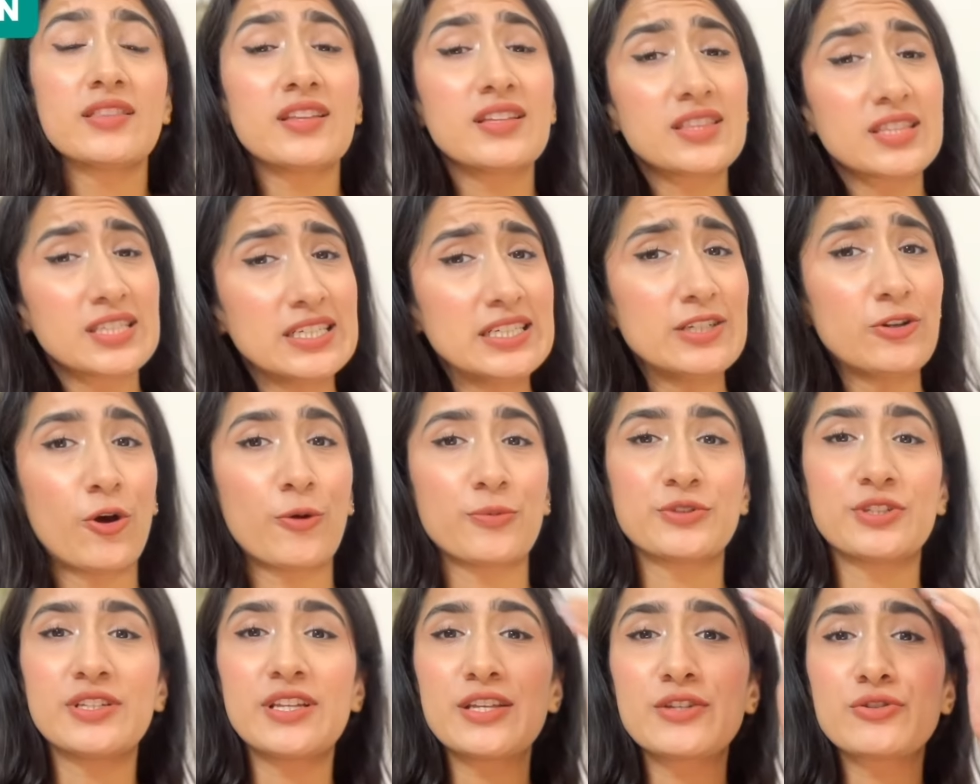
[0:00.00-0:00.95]
The third
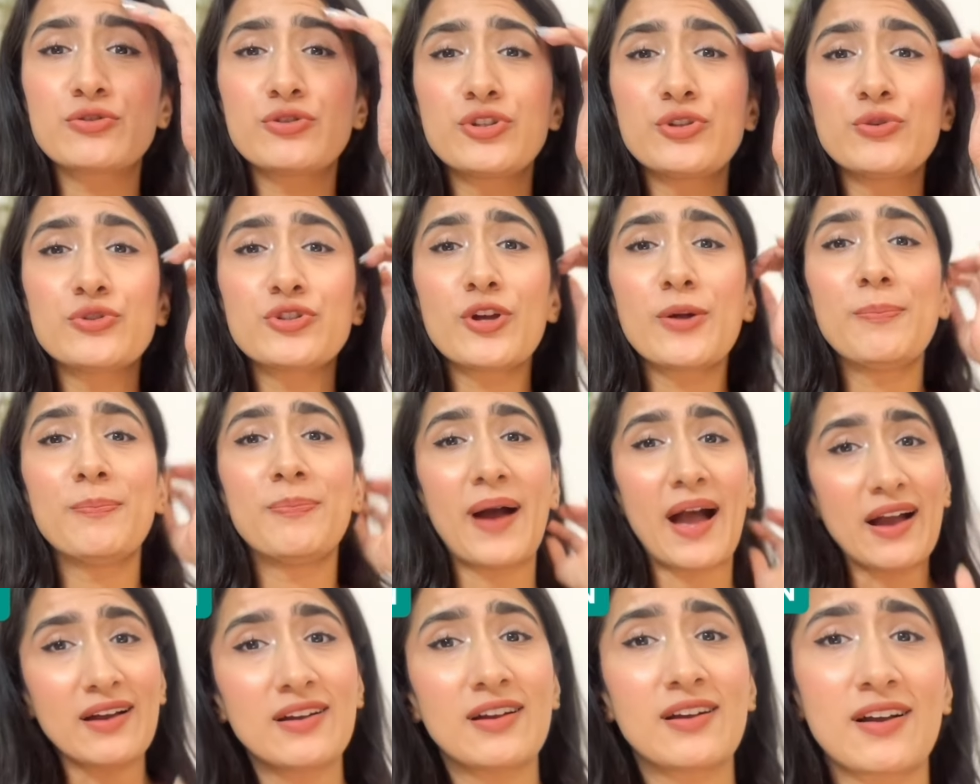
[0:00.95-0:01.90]
option is to use your
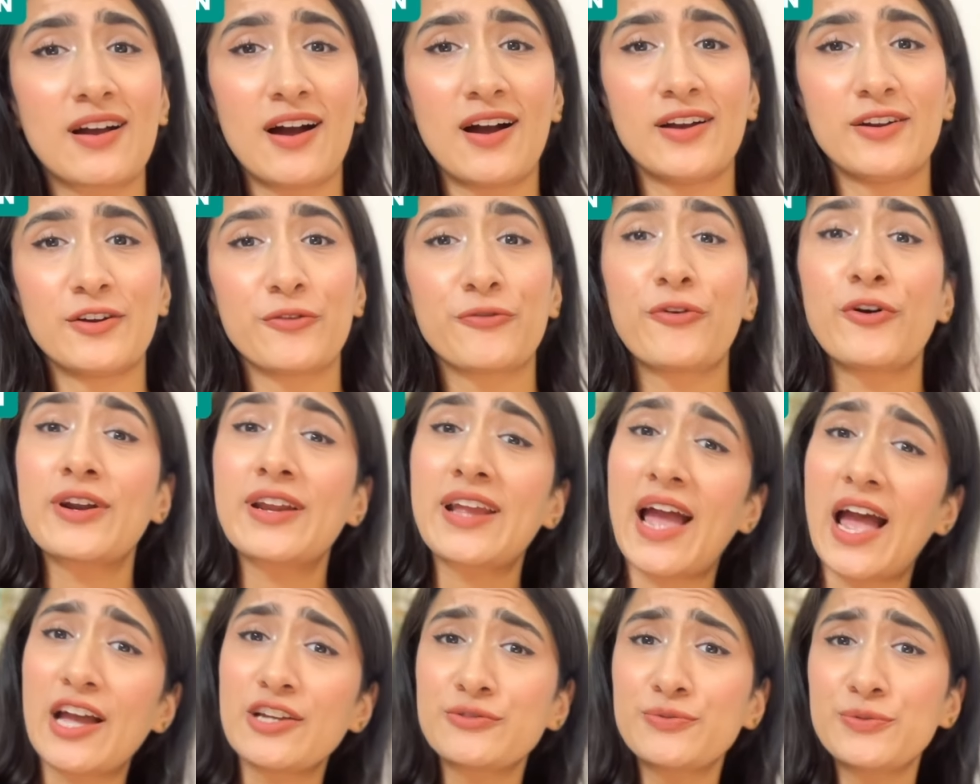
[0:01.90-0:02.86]
bank card for
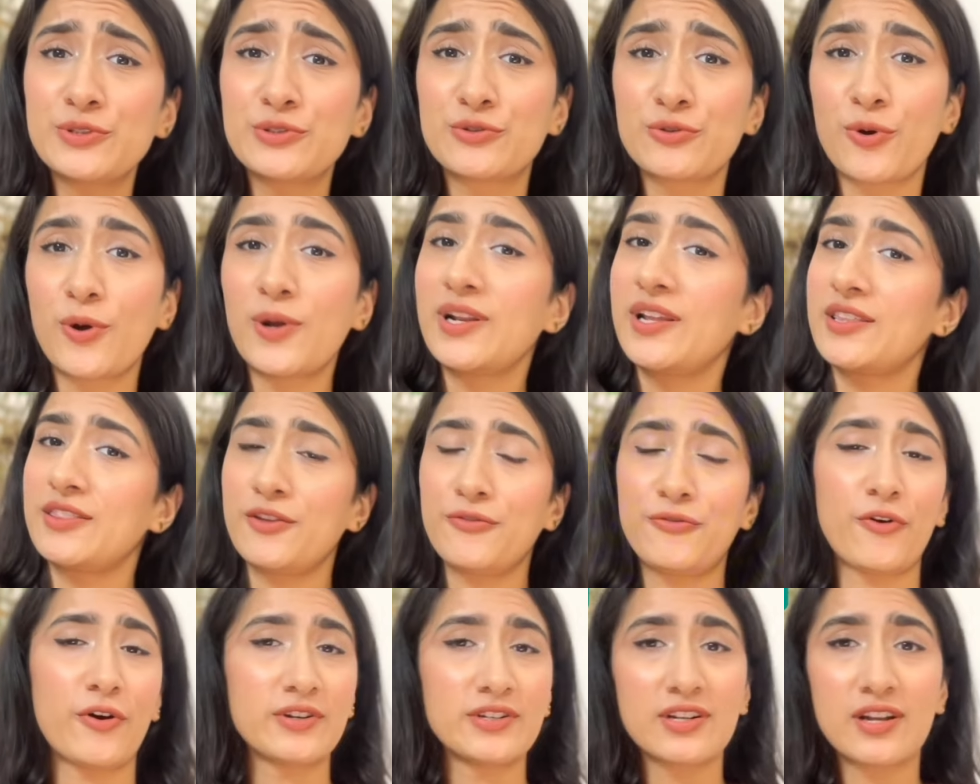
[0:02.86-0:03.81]
cash withdrawal in the
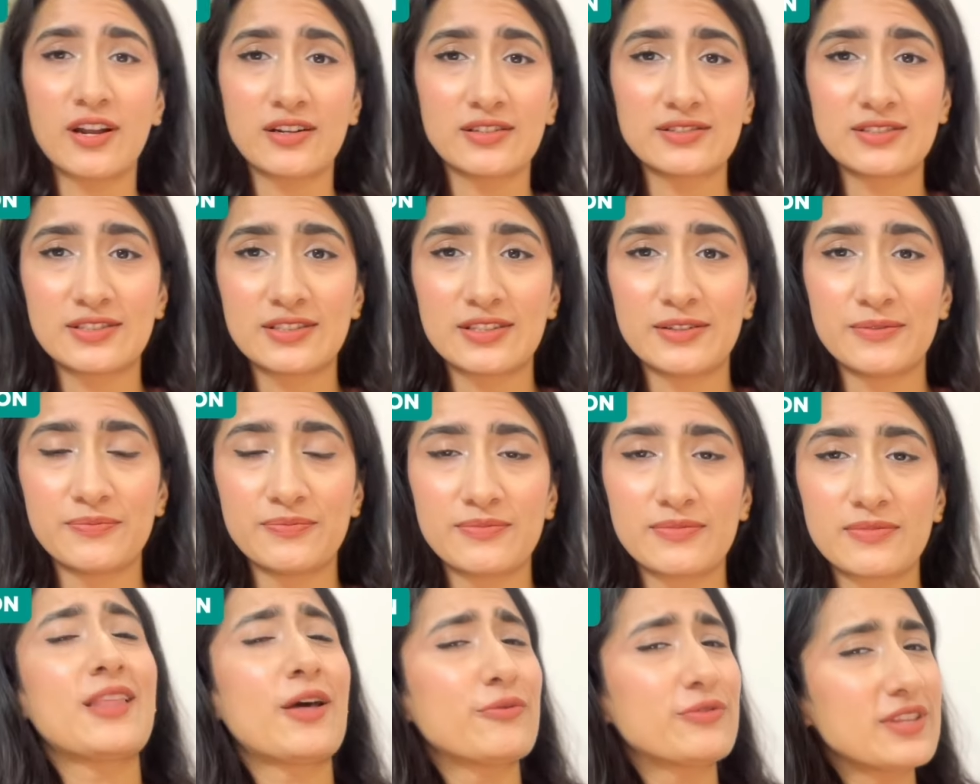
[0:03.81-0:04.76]
foreign currency.
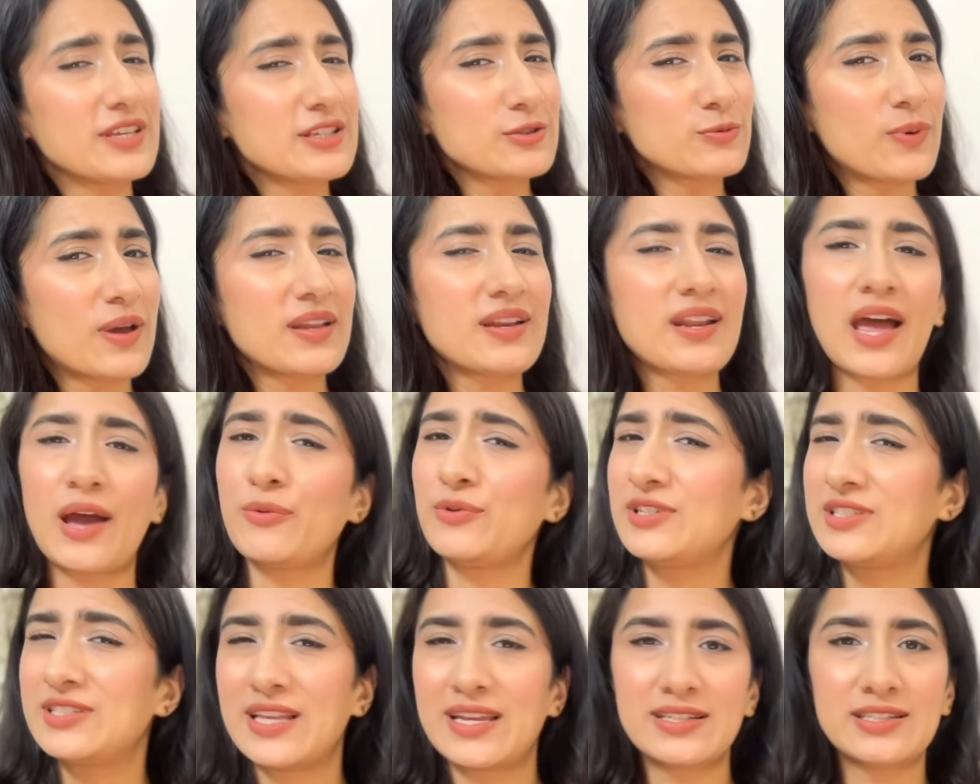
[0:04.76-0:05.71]
Now this one, I
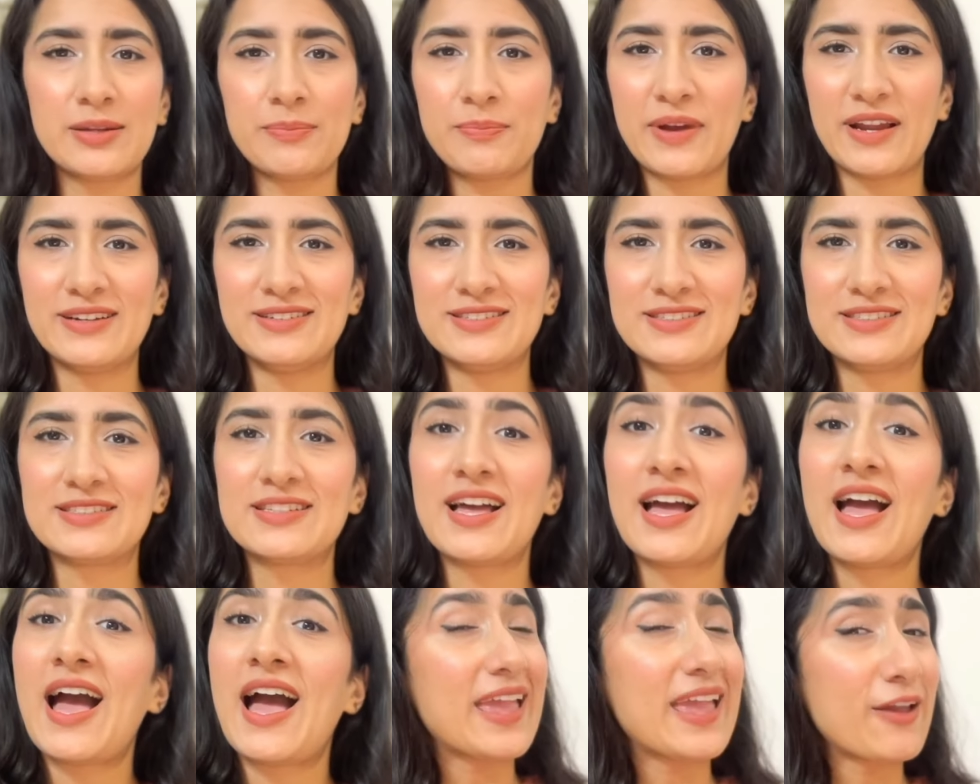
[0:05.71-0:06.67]
would say, depends.
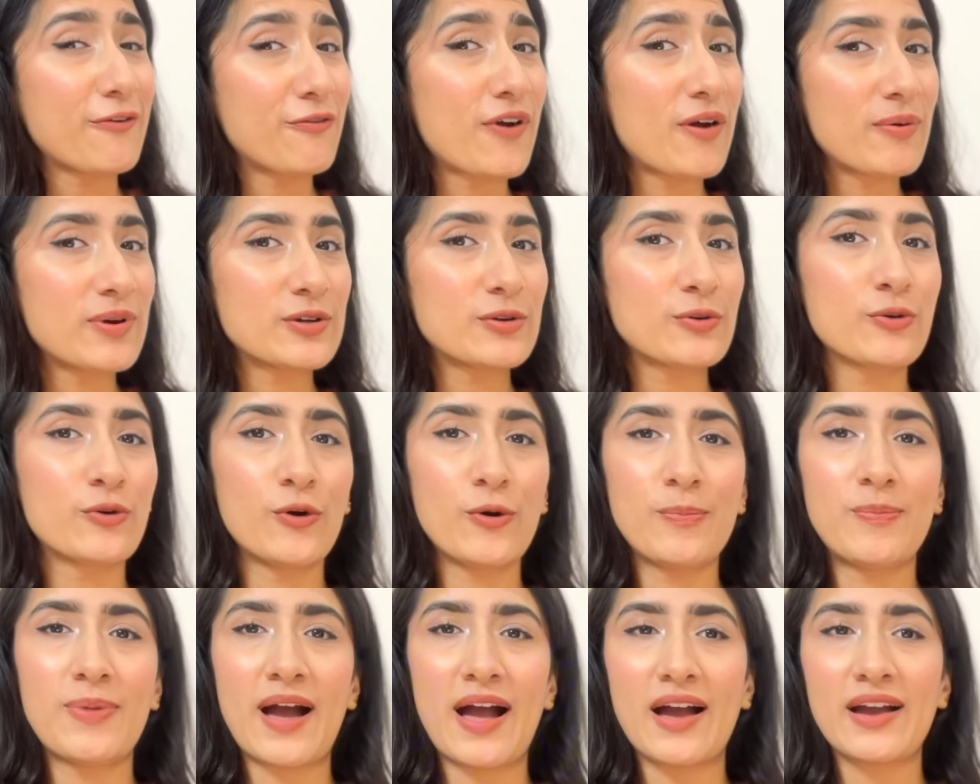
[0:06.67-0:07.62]
If I were to go
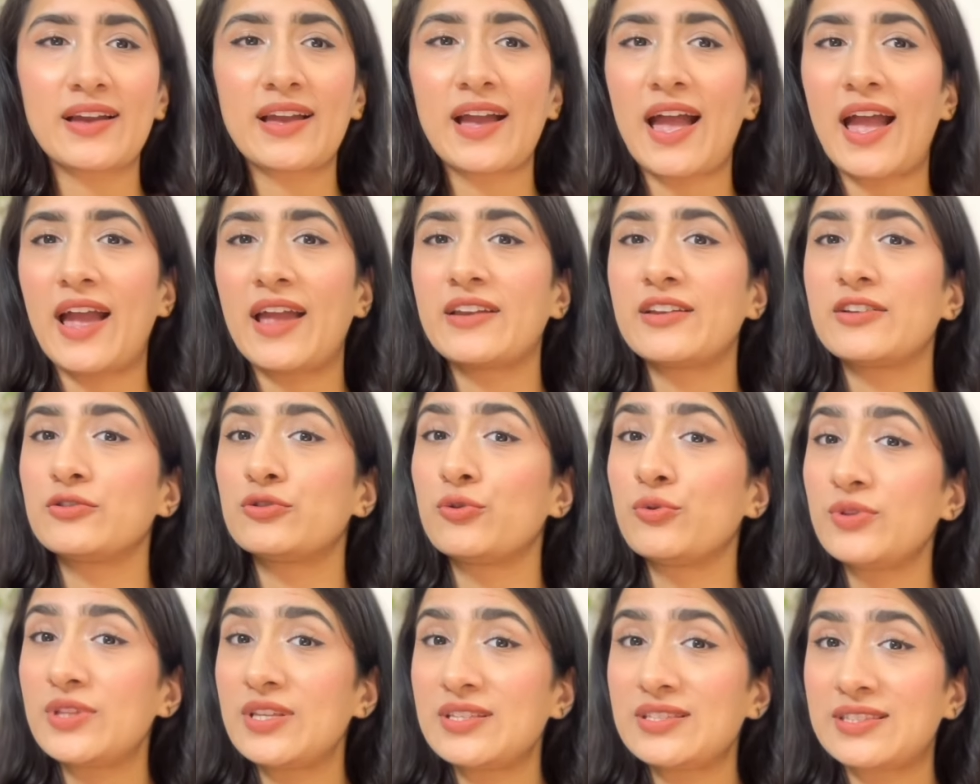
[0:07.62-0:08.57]
back and
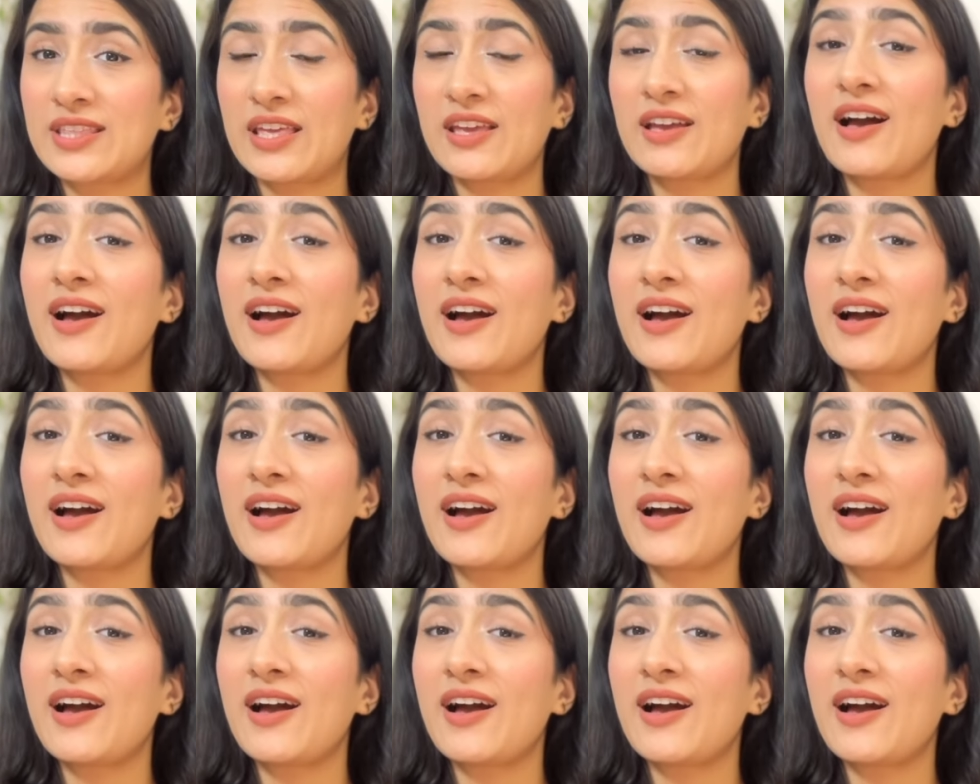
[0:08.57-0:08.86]
do this thing